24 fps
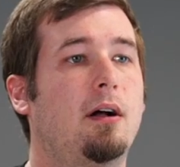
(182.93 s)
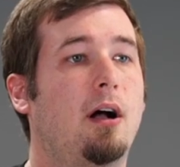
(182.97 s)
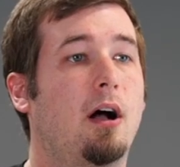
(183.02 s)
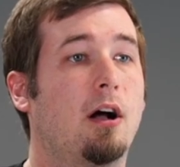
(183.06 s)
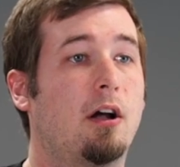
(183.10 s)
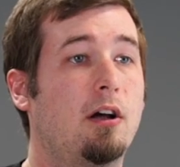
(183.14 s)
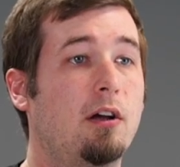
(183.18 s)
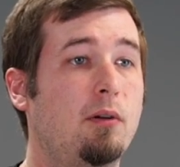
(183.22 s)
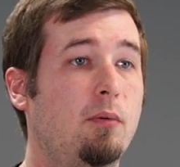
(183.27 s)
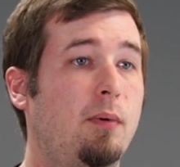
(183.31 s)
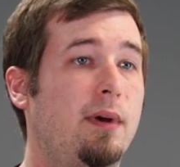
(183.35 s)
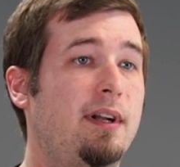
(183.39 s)
A
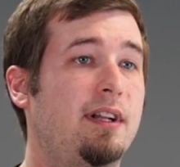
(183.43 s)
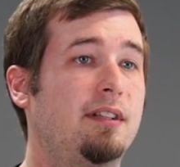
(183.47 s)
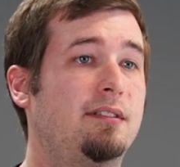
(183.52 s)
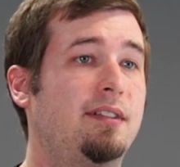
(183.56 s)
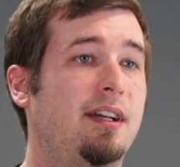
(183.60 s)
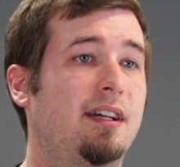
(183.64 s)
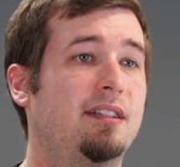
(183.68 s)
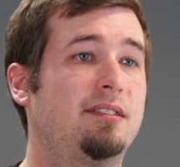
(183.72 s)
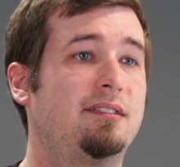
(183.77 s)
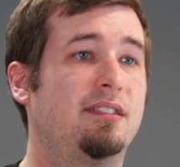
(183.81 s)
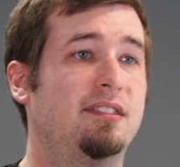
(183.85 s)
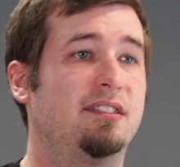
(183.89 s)
good way to
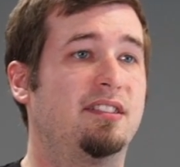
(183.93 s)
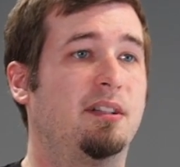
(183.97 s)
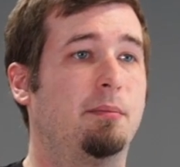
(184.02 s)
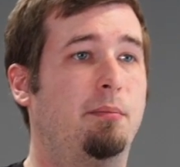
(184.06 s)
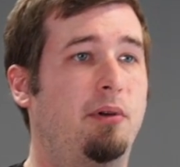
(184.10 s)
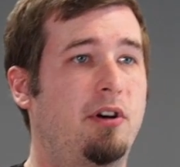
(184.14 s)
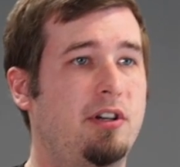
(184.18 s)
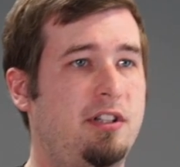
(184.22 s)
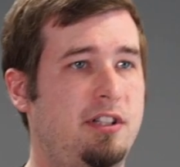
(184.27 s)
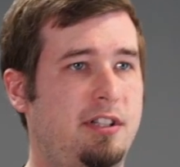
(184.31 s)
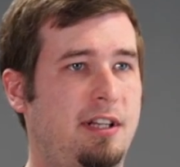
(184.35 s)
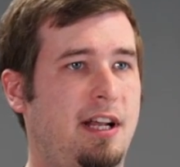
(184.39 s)
test is to
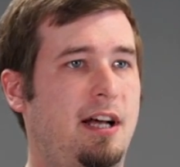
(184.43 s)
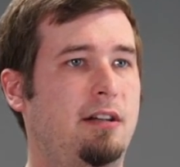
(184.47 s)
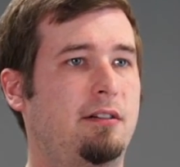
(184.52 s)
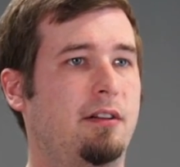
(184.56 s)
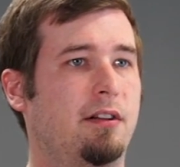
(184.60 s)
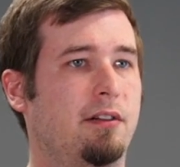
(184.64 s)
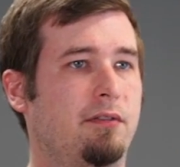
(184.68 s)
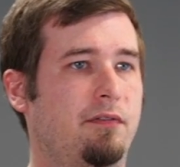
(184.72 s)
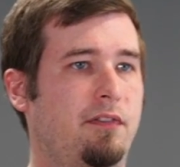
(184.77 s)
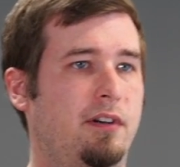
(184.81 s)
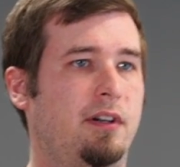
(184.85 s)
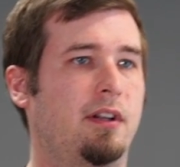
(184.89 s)
push down
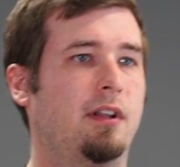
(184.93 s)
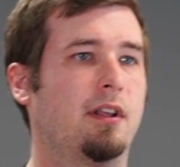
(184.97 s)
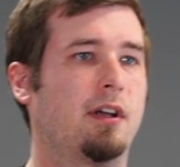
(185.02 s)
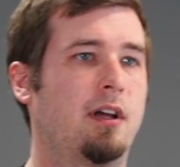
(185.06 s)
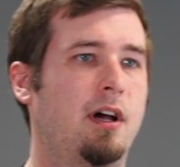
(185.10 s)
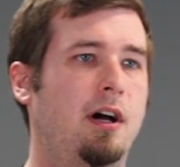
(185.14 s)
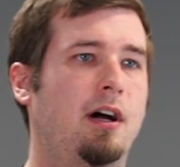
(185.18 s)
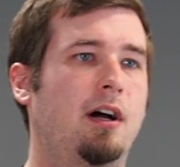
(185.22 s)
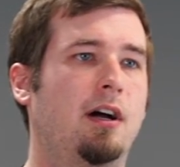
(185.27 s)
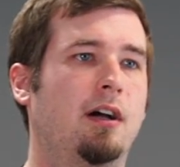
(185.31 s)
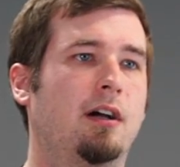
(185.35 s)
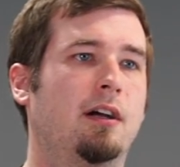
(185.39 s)
on the front of the
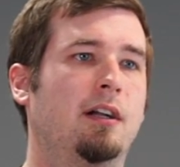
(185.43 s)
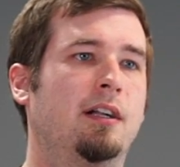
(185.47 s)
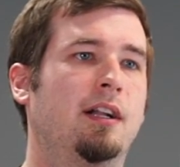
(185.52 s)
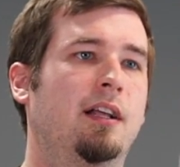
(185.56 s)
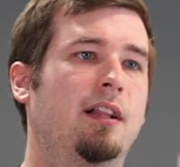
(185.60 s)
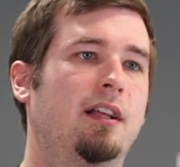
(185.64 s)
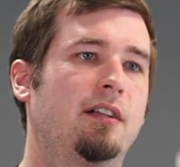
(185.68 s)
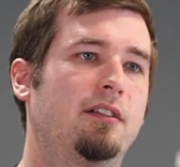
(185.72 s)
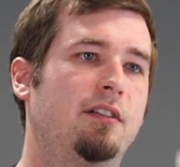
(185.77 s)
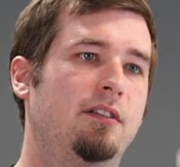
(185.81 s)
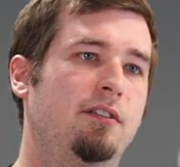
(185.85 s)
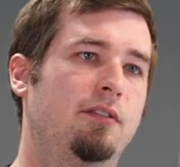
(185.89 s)
car, and I
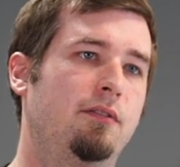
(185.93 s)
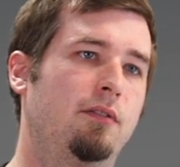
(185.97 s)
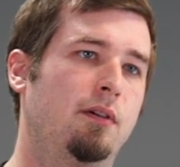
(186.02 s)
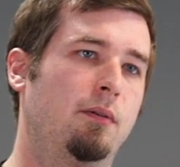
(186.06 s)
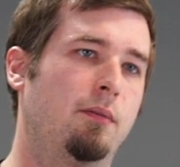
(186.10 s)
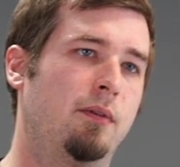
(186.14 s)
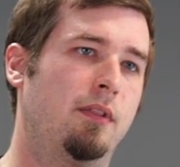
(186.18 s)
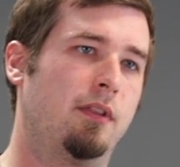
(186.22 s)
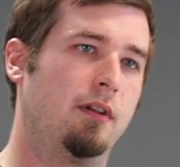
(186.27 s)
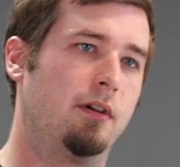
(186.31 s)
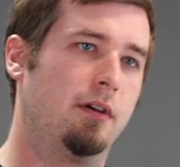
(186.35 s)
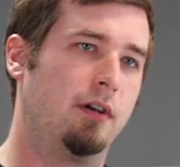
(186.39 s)
like to do it
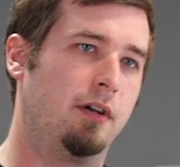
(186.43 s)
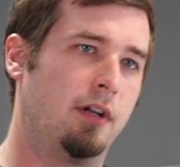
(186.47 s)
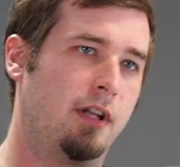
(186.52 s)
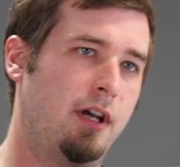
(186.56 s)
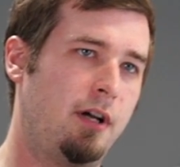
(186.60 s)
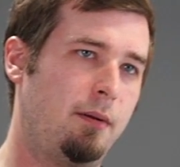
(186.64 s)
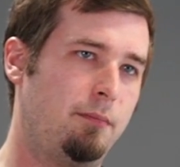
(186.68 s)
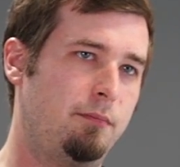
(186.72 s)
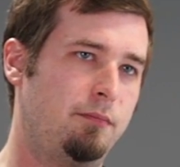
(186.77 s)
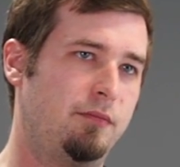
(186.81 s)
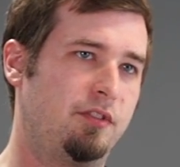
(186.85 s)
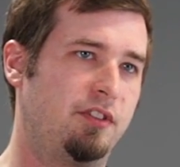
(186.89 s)
with the hood
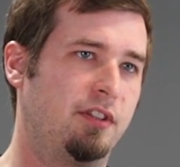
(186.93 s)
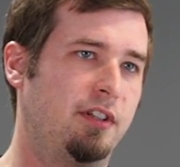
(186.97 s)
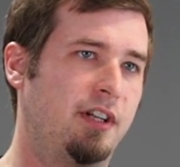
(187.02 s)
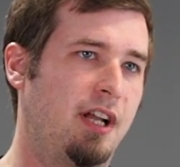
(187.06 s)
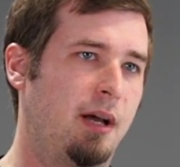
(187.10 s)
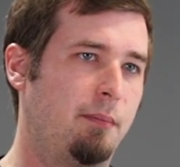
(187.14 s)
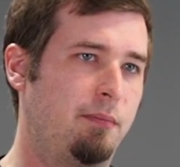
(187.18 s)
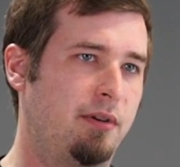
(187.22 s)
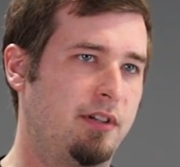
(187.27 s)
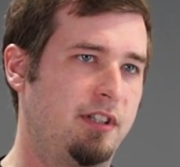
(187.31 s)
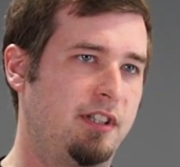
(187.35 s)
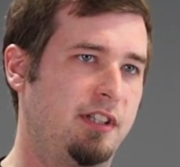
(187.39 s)
up so you're
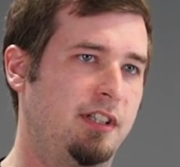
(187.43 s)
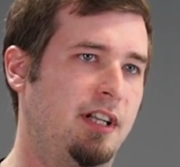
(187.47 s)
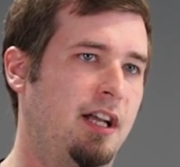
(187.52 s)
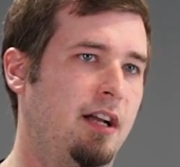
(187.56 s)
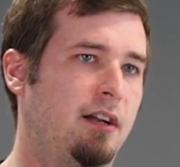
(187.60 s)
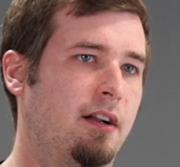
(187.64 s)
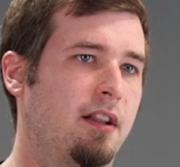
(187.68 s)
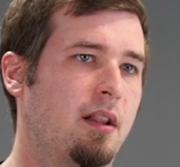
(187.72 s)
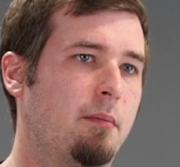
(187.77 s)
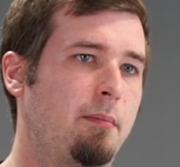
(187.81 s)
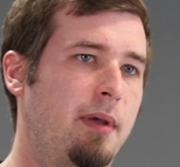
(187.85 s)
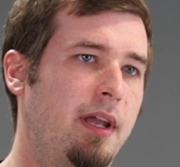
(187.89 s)
not pushing
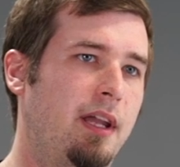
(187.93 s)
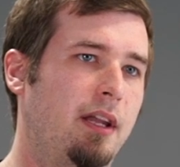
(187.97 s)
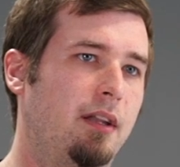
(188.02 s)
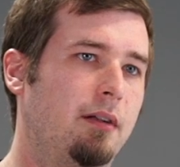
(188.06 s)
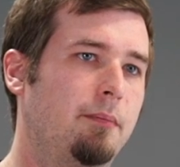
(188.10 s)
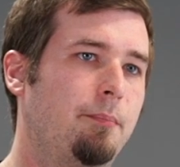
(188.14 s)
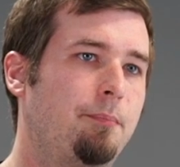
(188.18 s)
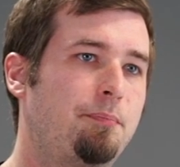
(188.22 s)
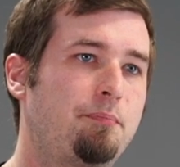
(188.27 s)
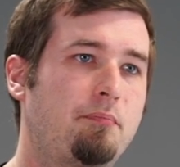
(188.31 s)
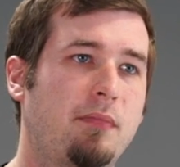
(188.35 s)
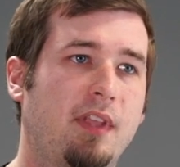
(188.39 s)
down on the paint.
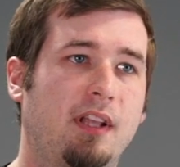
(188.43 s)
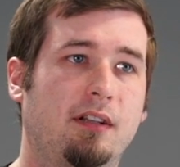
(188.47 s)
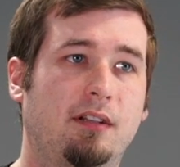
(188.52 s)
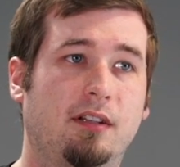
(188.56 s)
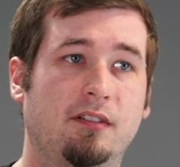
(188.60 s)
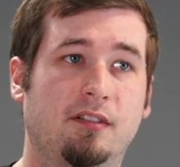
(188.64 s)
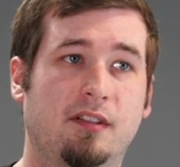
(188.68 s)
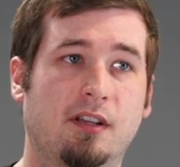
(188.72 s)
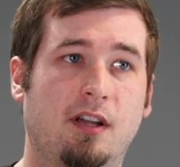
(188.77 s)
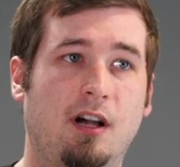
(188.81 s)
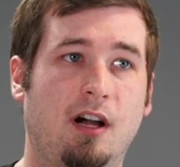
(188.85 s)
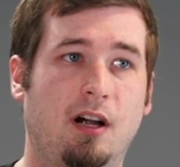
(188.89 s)

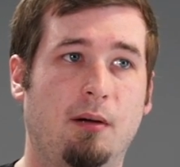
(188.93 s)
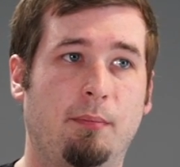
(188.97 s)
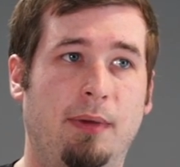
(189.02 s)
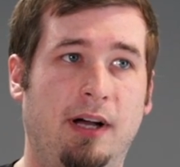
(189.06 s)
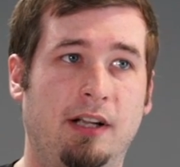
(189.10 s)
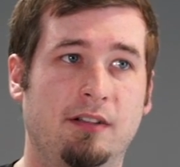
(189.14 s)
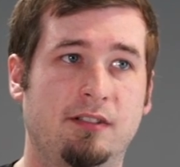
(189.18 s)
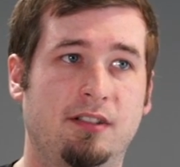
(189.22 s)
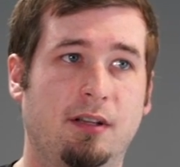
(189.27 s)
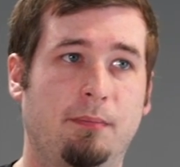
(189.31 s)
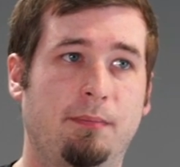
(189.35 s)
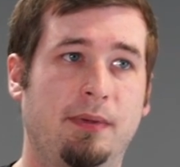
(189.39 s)
Does the car
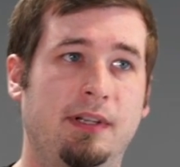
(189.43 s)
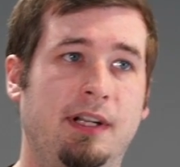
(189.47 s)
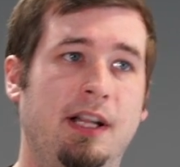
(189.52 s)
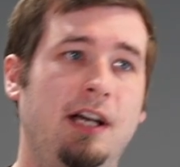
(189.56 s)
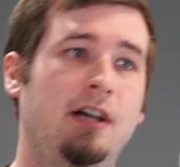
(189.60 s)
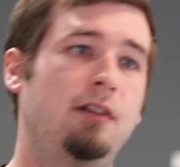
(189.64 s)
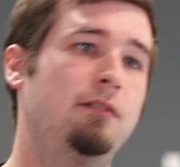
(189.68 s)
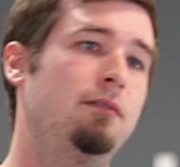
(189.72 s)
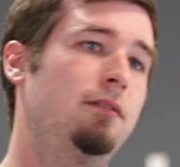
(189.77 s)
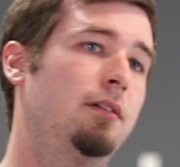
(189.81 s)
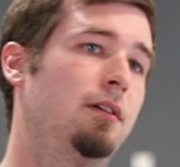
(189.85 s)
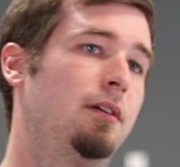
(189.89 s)
bounce up and
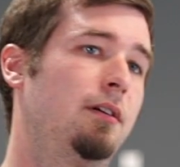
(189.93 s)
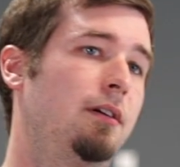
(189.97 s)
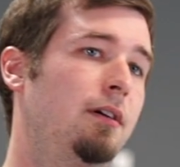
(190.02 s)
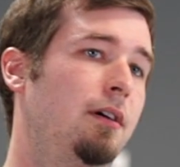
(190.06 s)
down?